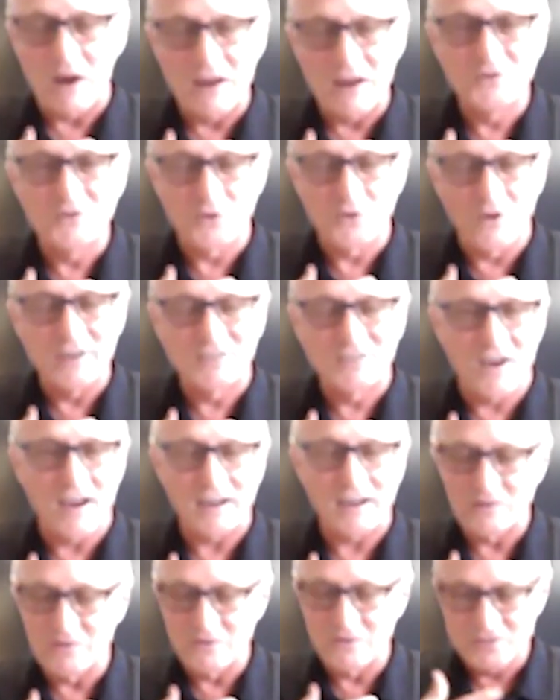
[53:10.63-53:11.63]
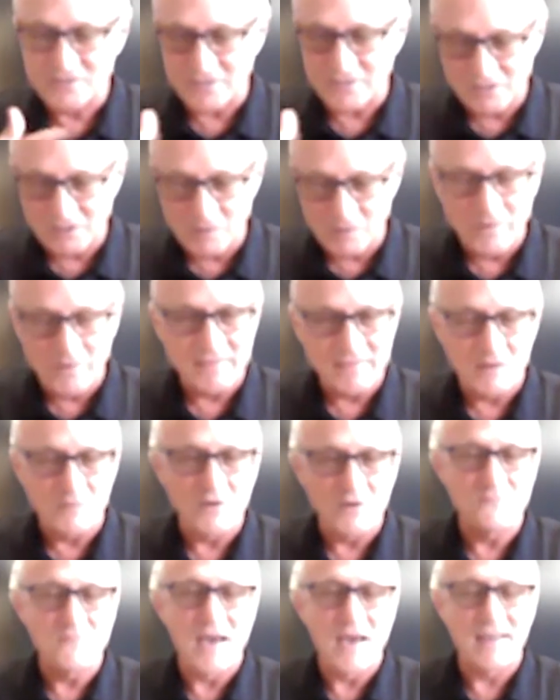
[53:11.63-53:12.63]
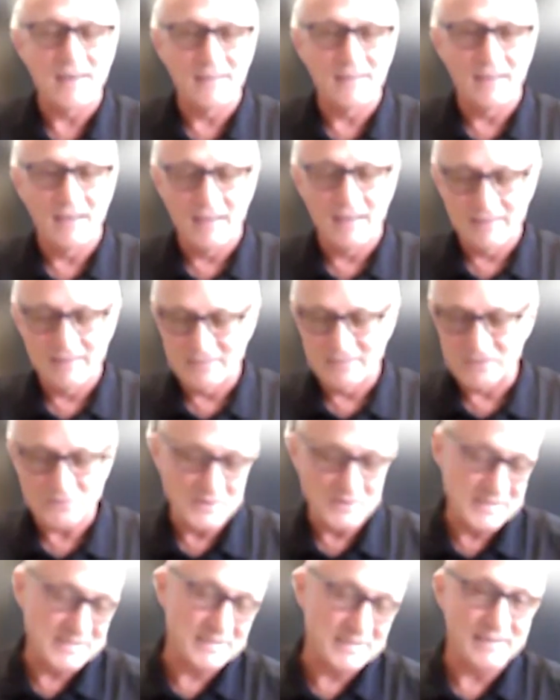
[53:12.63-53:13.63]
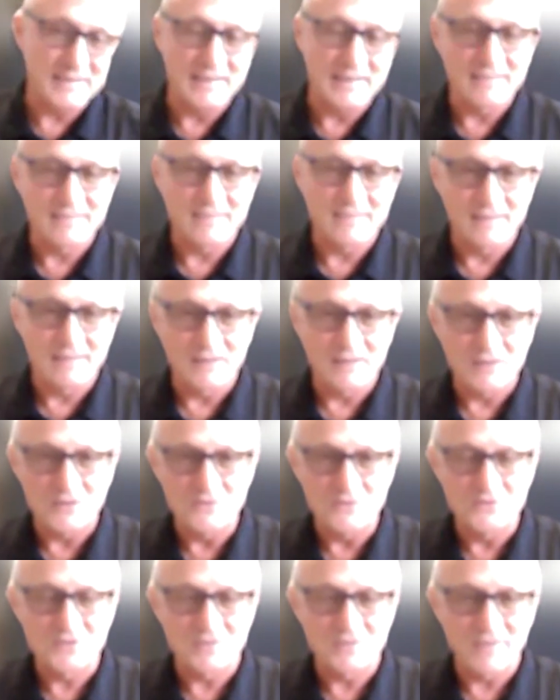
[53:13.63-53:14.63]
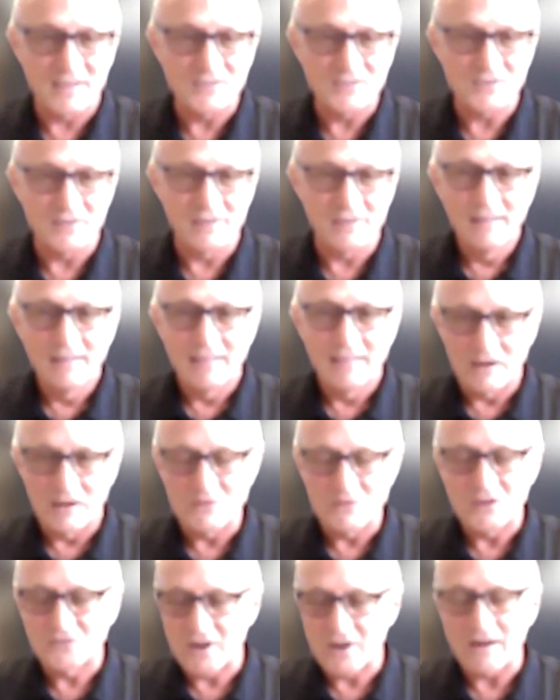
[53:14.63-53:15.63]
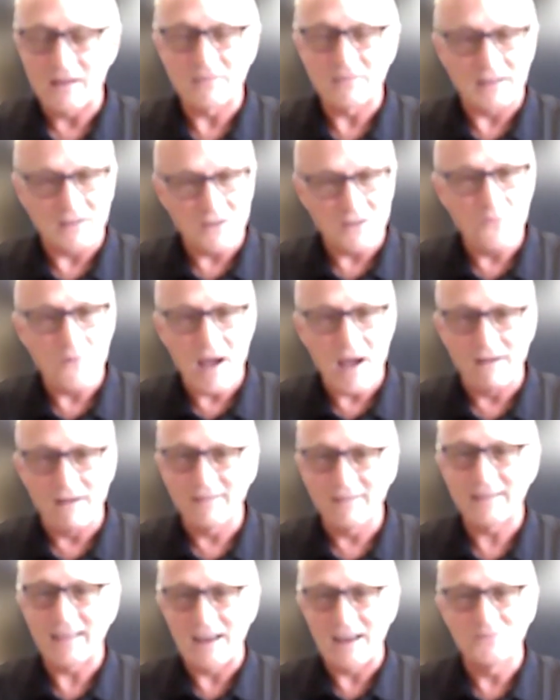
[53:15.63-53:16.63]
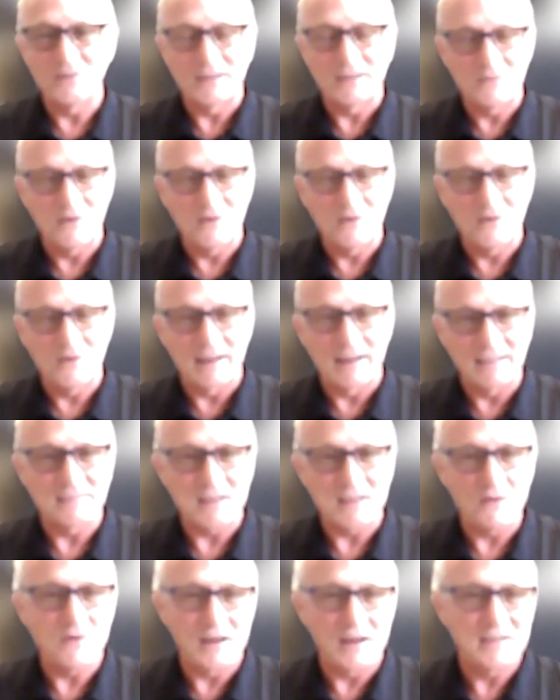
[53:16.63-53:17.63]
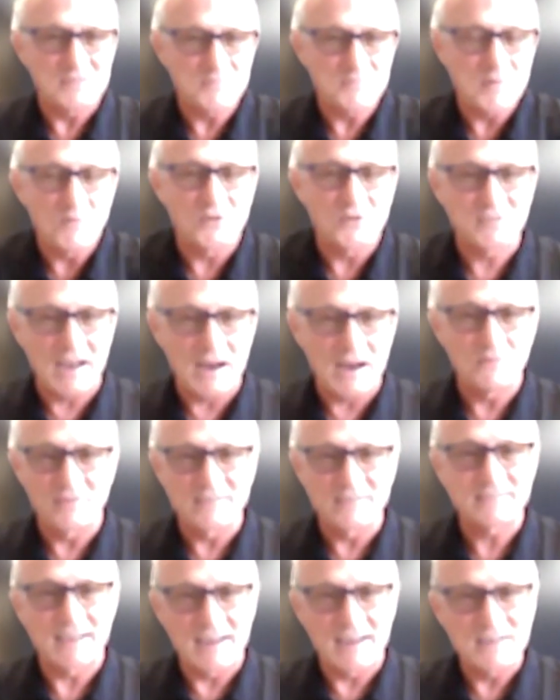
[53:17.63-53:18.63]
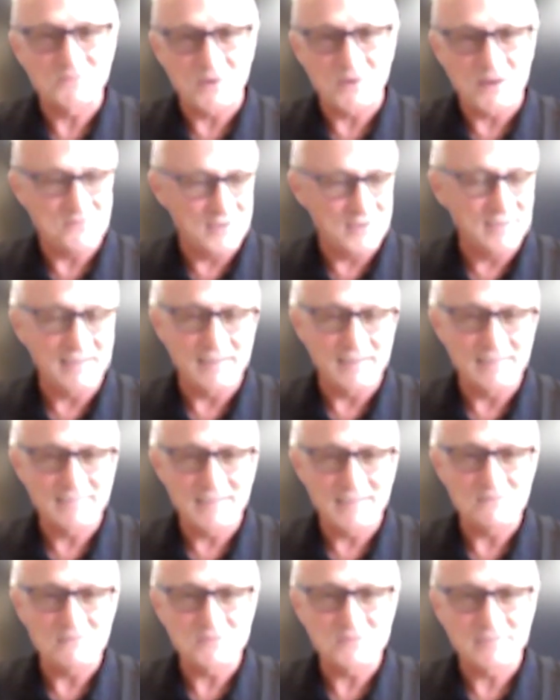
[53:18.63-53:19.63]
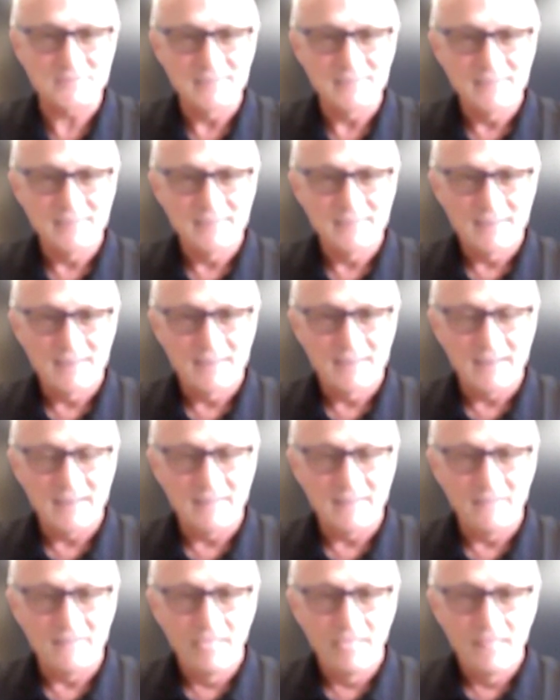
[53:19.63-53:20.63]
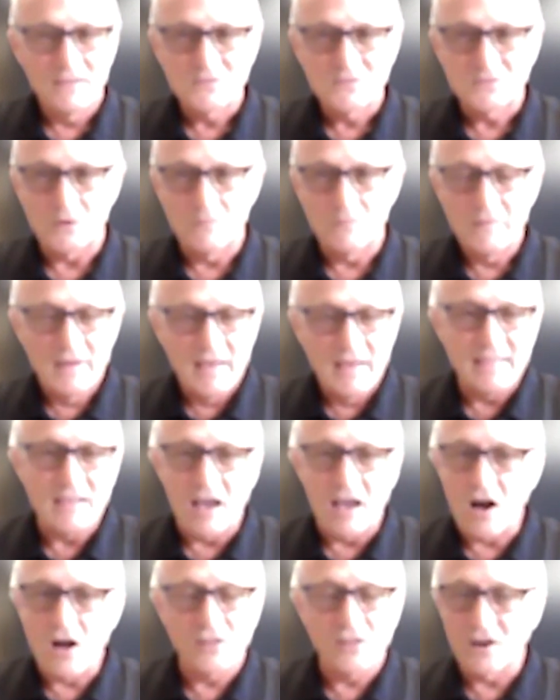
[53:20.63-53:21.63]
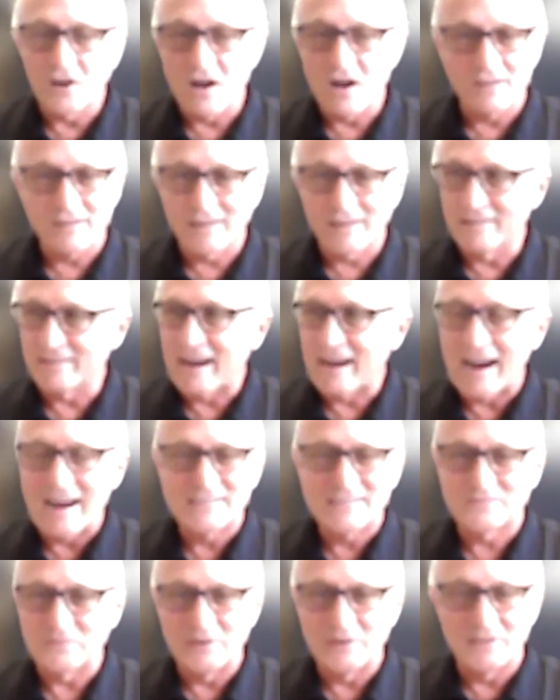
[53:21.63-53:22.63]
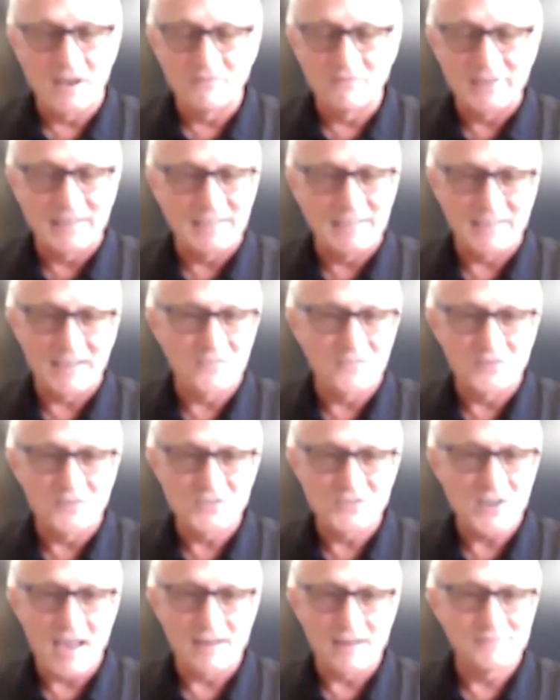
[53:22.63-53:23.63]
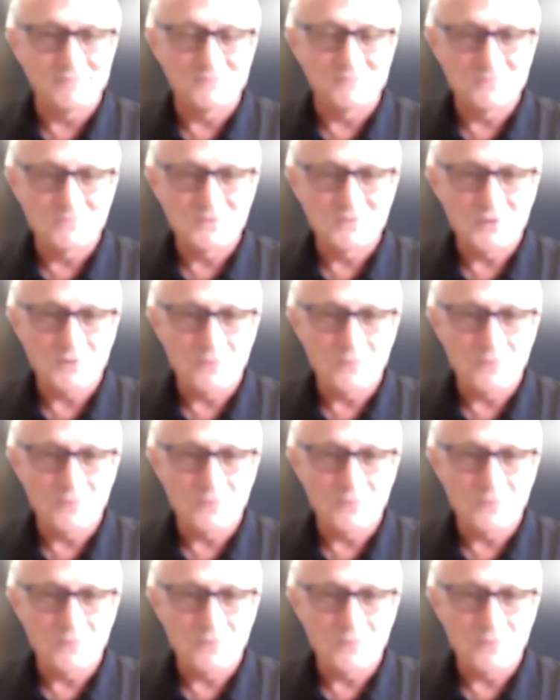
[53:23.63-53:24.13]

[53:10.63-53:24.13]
enjoyed talking to you just a little bit that we've met just recently at the huge convention. I'm like, oh wow, okay. I want to spend more time with this guy is what I felt like. That was and all in all, gutter guys, we love to get together and chat. So